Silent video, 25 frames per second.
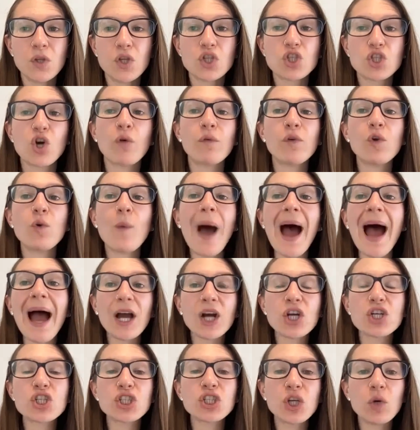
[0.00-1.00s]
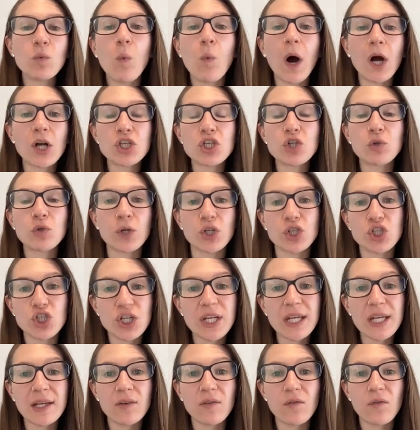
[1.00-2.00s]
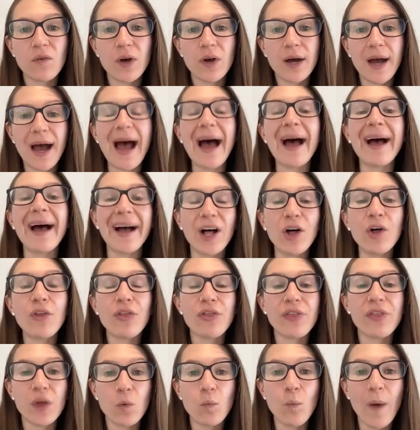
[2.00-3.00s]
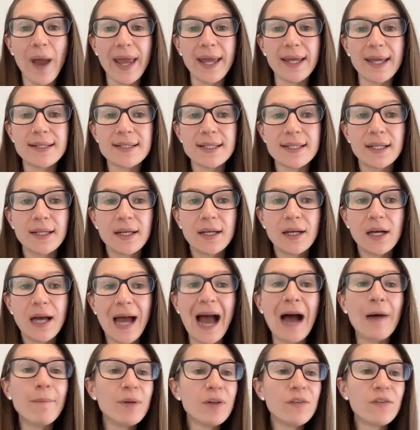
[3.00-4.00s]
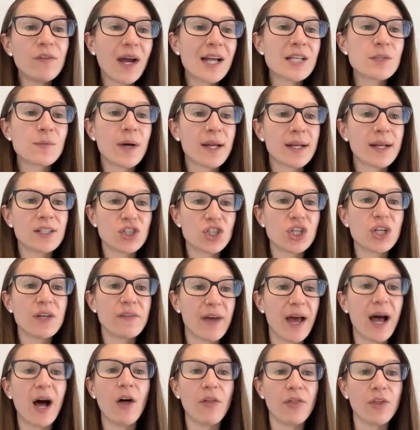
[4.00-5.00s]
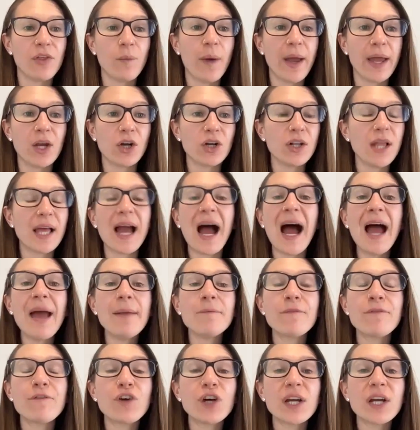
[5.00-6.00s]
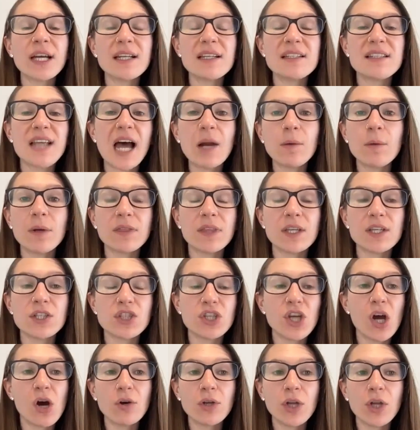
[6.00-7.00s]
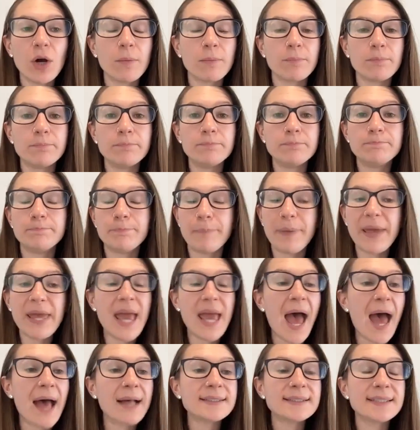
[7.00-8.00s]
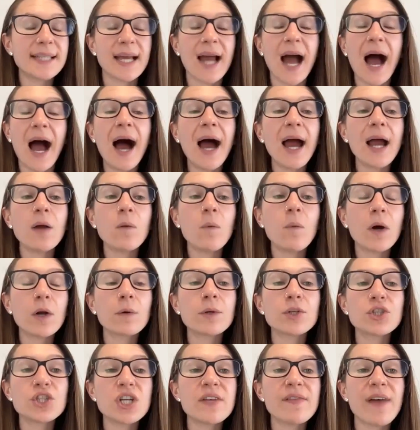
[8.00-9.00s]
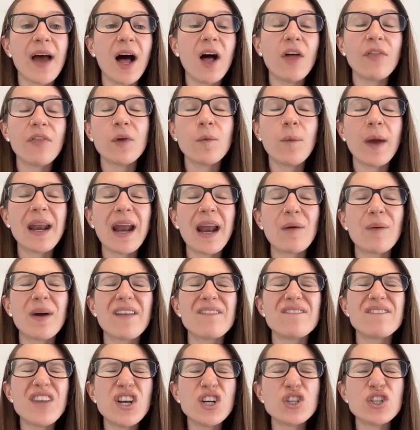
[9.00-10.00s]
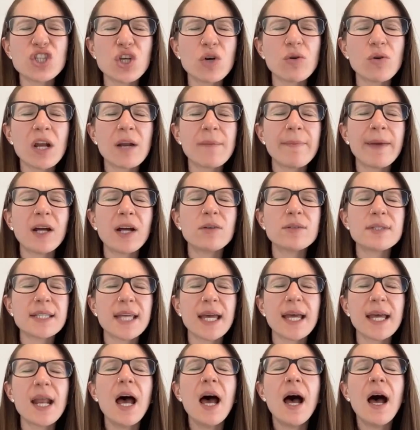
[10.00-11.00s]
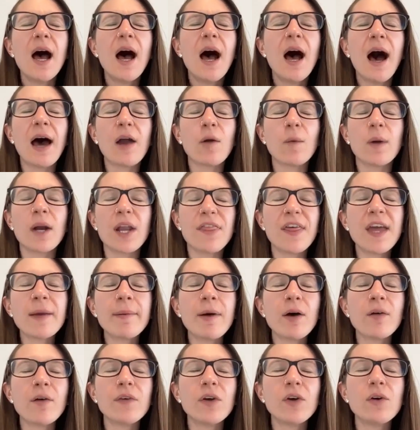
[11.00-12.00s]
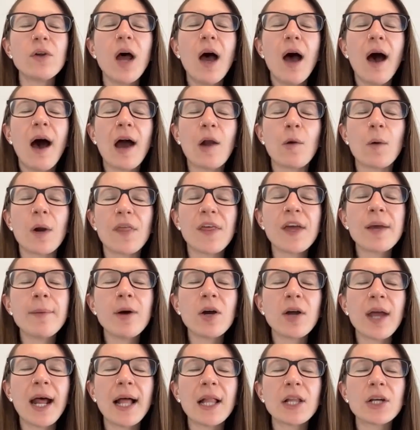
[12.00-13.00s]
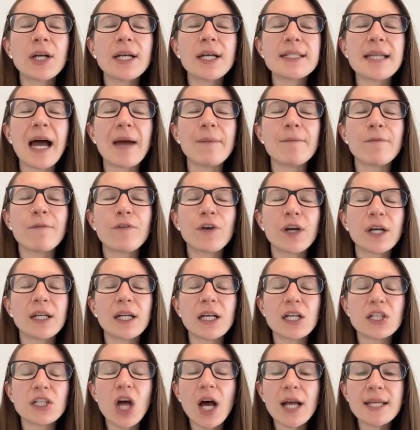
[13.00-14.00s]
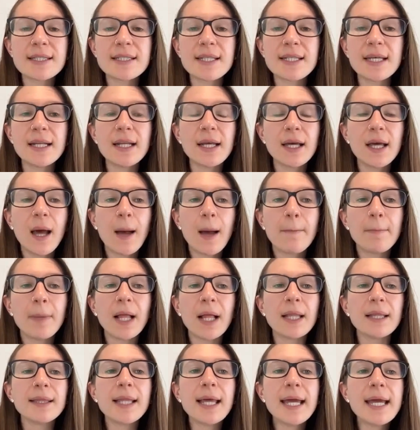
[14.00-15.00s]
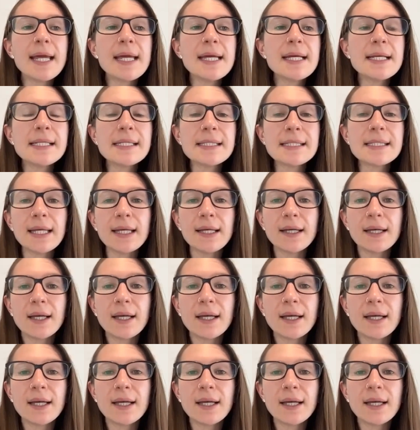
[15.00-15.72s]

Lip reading: So if you actually want to achieve a healthy weight, how many of you guys want to achieve a healthy weight? You're like, I'm freaking done with this yo-yo BS. Like, I want to achieve a healthy weight. I want to feel so good in my own skin. I don't want to think about food. I don't want to think about calories. I'm friggin' exhausted. Please.